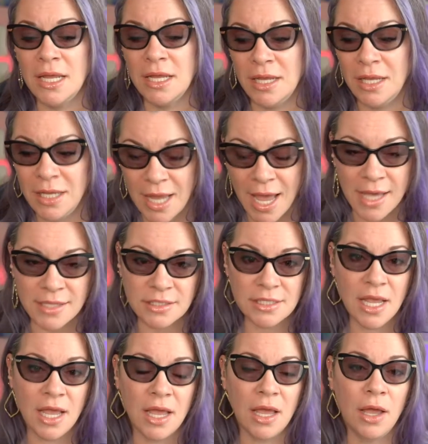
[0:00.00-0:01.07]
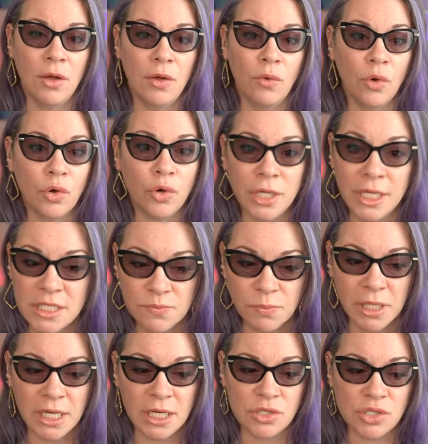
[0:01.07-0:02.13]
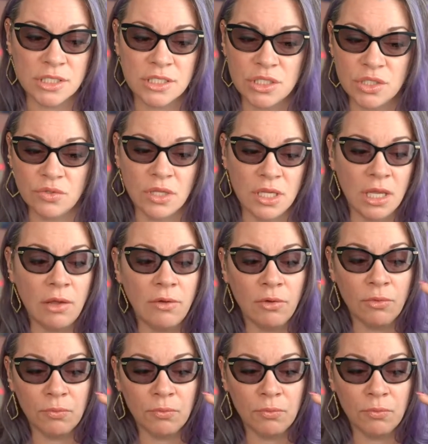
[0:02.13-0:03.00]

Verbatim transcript: Yes. Could he split it and just do the